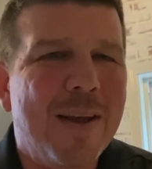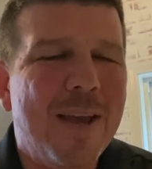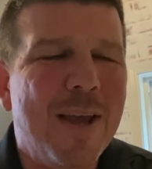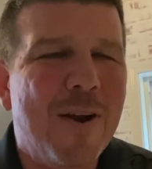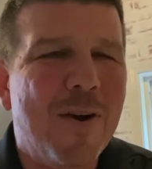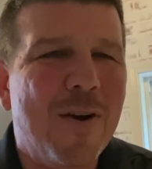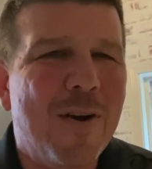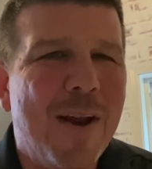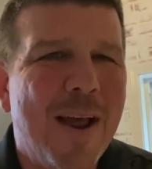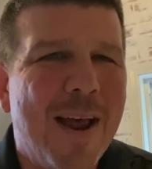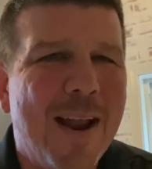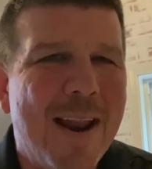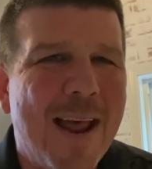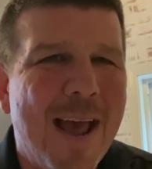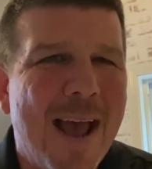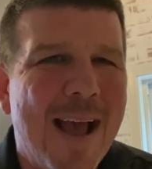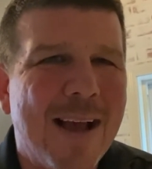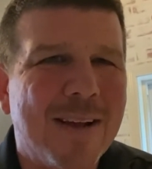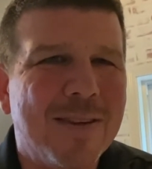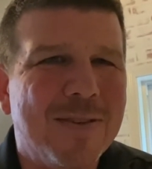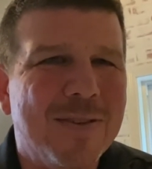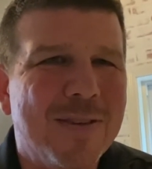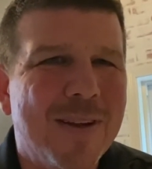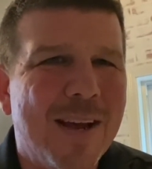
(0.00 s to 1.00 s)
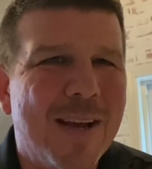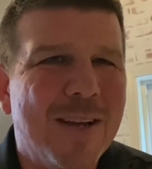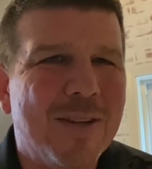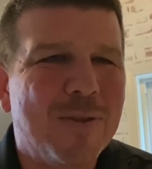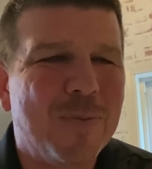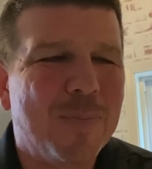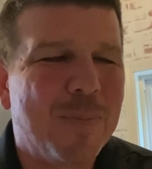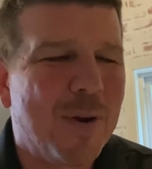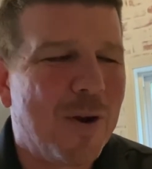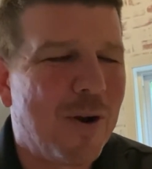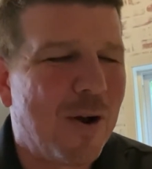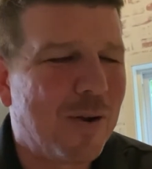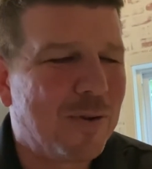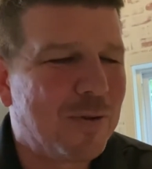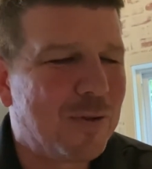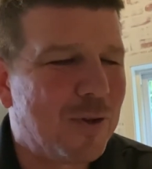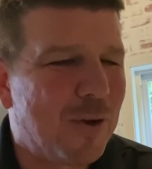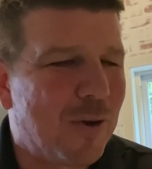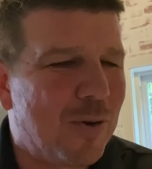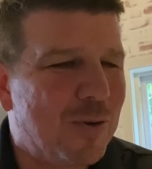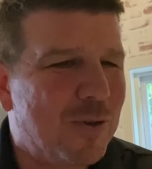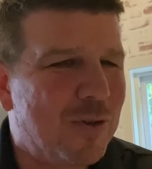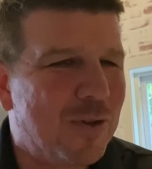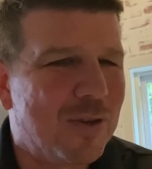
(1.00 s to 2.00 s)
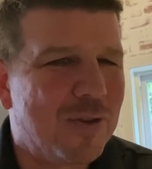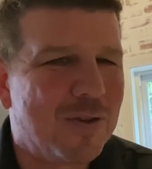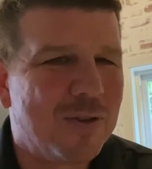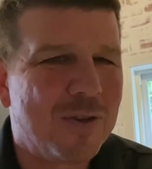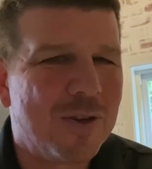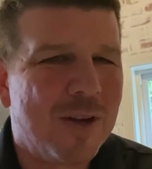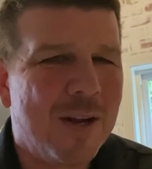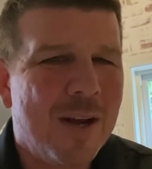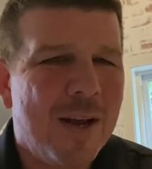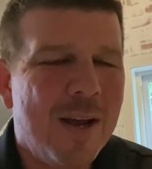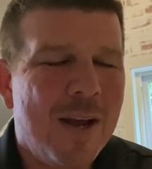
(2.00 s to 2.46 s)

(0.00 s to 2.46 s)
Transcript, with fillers: internet access, but also just